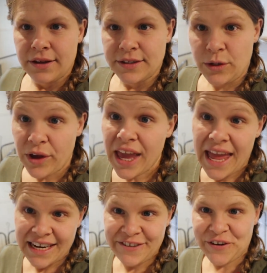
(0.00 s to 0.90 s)
So
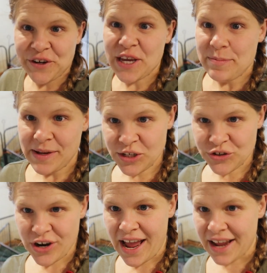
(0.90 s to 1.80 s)
again, if you're keeping
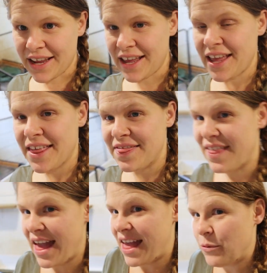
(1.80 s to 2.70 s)
track,
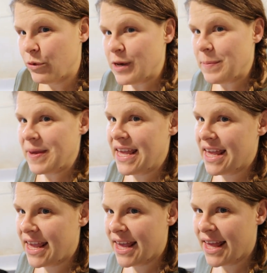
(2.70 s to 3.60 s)
that would
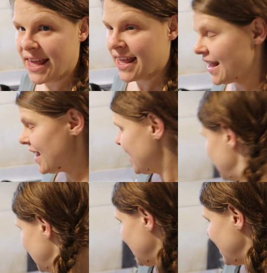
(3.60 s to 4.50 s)
be
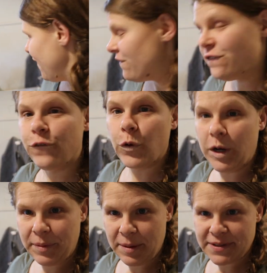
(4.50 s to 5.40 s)

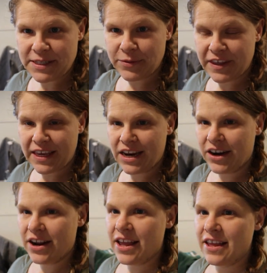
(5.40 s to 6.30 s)
four puppies with
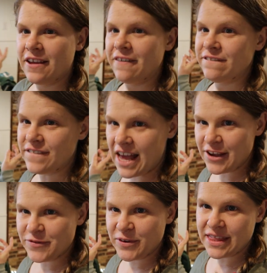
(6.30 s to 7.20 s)
Akira,
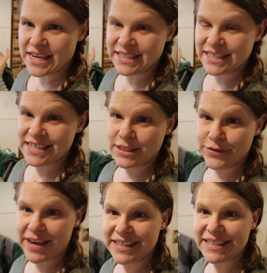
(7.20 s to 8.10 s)
five with Izzy,
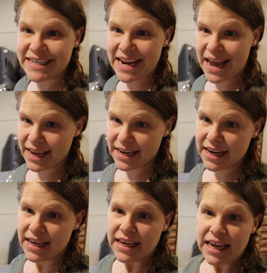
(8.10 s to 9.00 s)
so that's
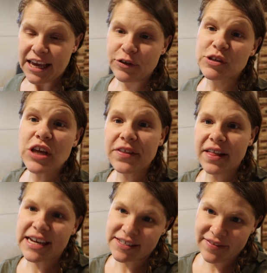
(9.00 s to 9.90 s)
nine. If you saw the
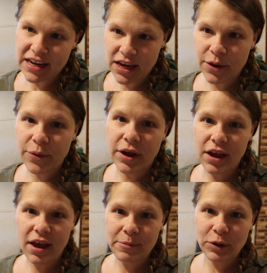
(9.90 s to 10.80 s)
last video,
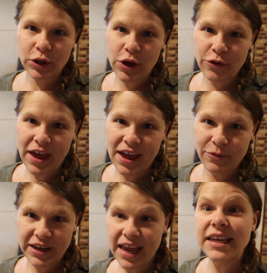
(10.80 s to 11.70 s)
um, you'll know
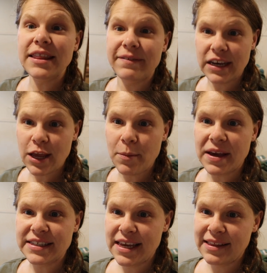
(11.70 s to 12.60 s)
that we ended the video
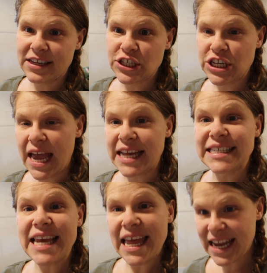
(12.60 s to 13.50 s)
by saying that she
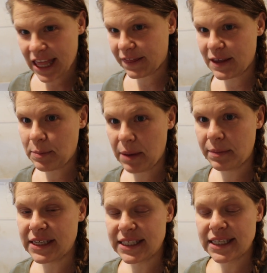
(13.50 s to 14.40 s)
had ten healthy
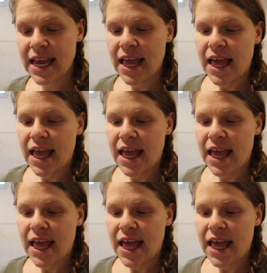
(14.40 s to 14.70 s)
puppies.